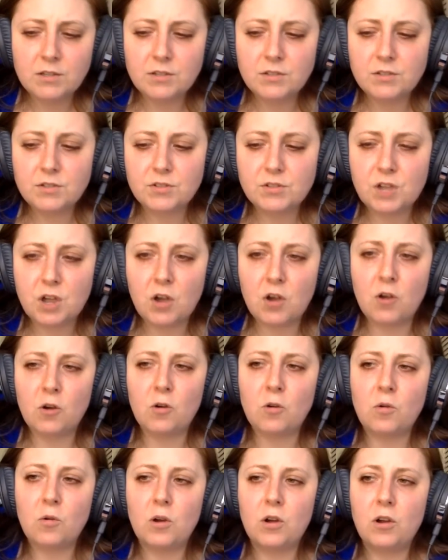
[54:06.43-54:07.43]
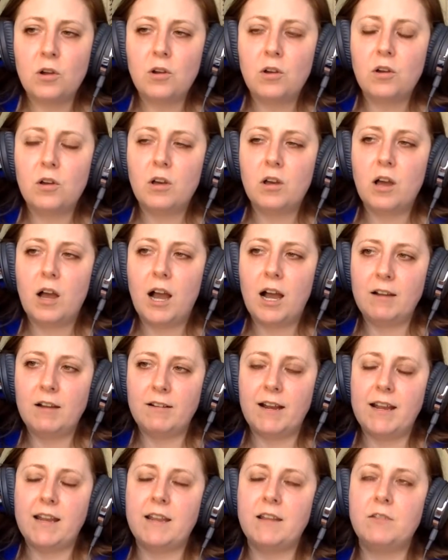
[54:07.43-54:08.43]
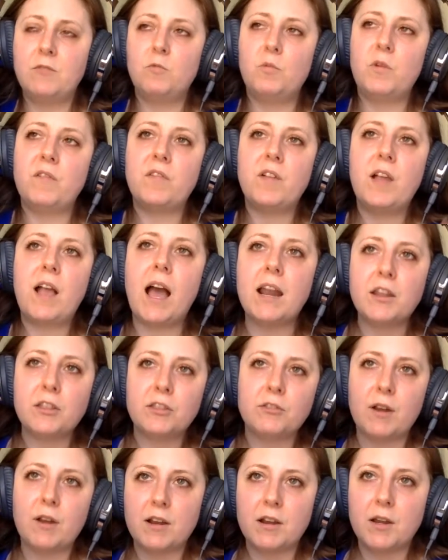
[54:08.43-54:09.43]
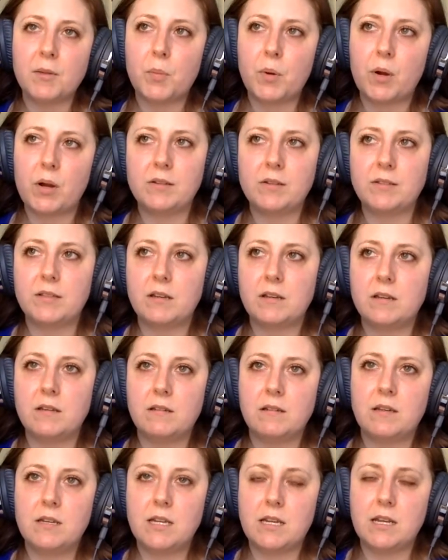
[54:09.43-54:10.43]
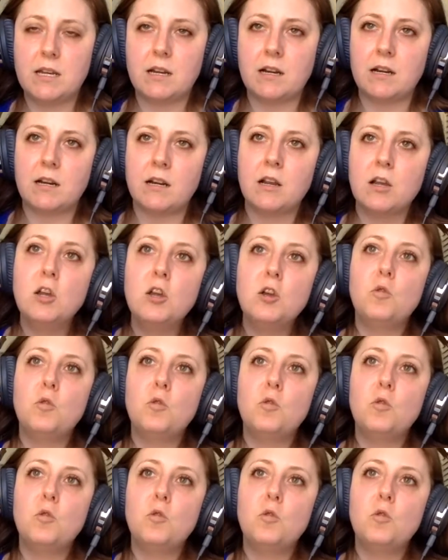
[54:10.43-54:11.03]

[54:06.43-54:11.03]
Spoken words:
So all right, we've got a threatening person here.